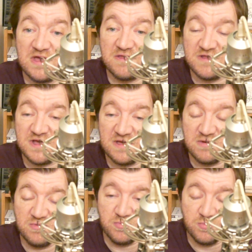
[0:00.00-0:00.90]
that
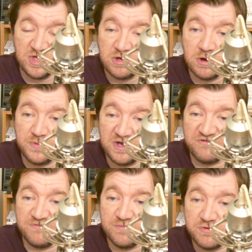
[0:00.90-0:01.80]
we got
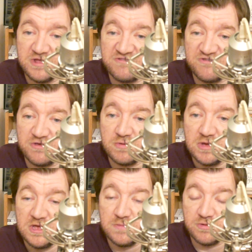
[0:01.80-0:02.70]
past them 3-2,
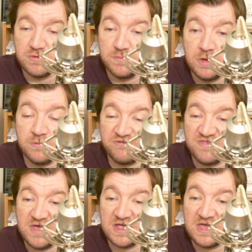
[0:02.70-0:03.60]
but there were moments in
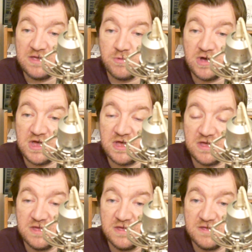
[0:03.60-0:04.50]
that game where
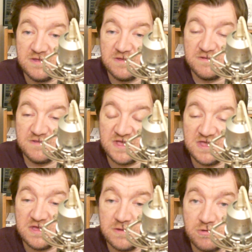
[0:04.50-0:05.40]

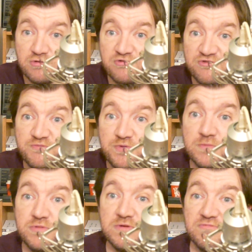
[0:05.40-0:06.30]
they caused us
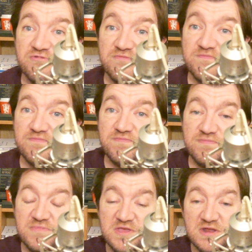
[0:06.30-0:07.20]
problems.
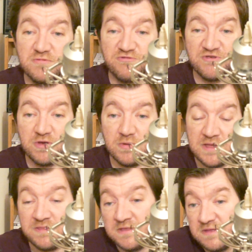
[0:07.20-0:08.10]

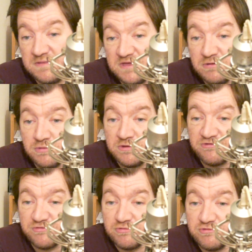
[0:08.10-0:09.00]
And they
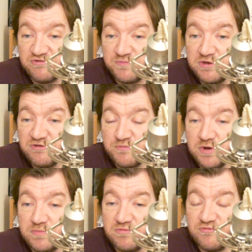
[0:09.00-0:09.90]
almost caused Spurs
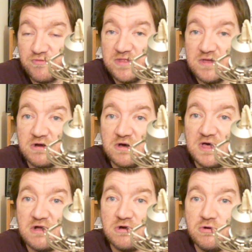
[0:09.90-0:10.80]
problems when they got
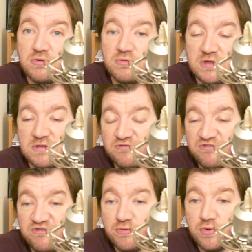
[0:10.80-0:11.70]
that goal, and it was
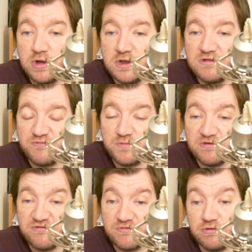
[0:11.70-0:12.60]
2-1, and
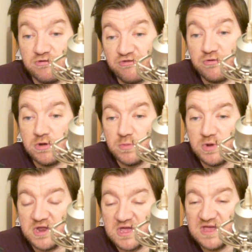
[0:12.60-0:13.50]
Spurs, of course, go on and
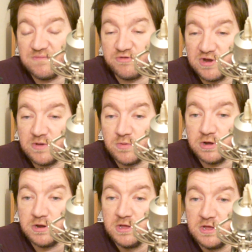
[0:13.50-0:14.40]
win the game 3-1.